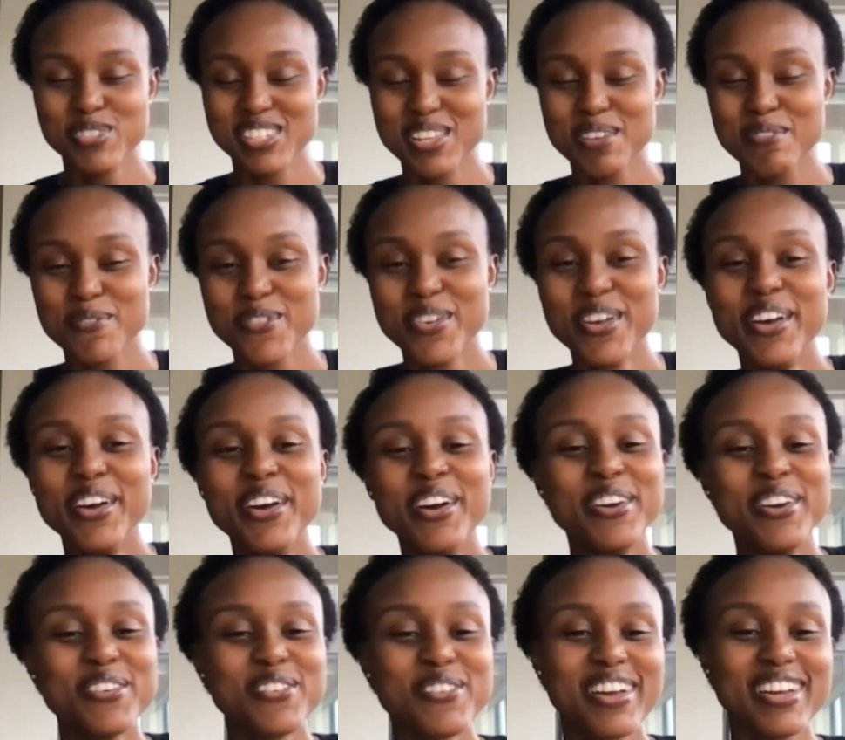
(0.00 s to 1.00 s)
some
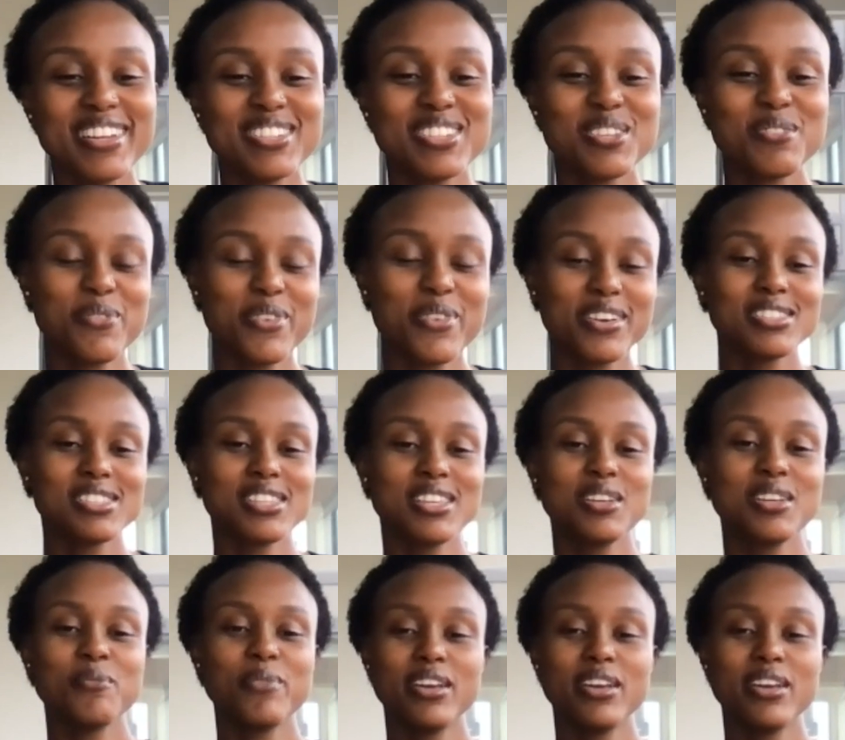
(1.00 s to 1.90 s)
random person.